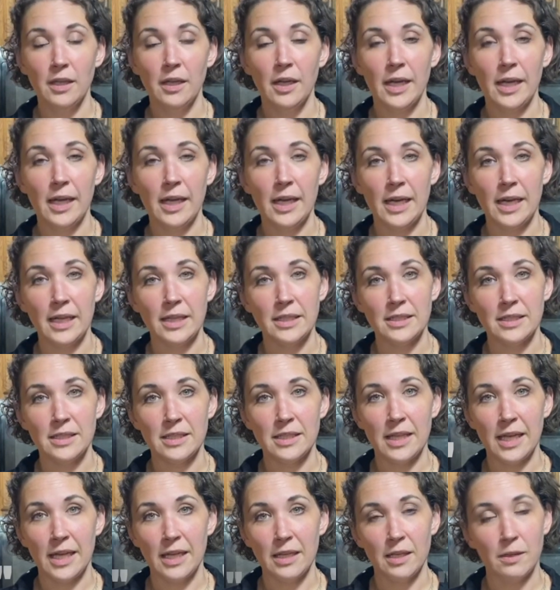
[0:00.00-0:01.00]
And
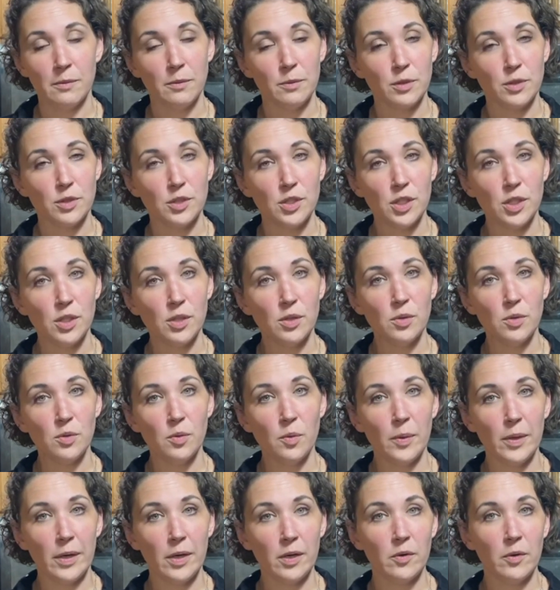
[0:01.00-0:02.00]
then number 2,
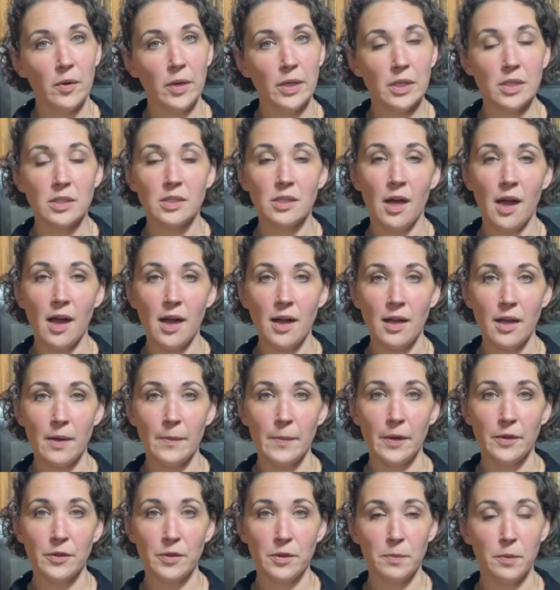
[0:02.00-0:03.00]
we are going to talk
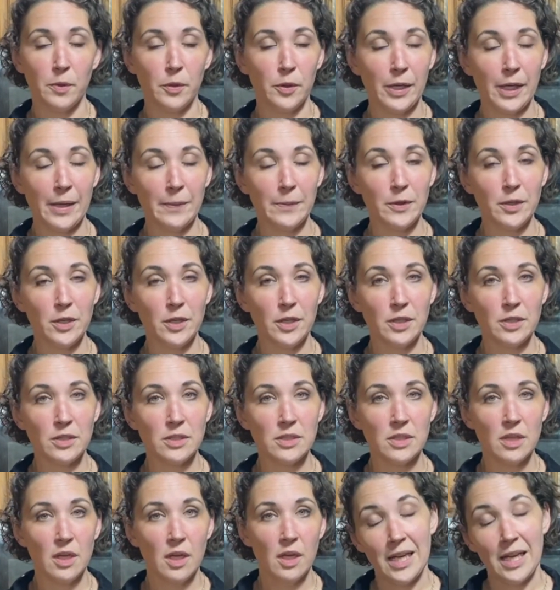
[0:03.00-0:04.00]
about the parameters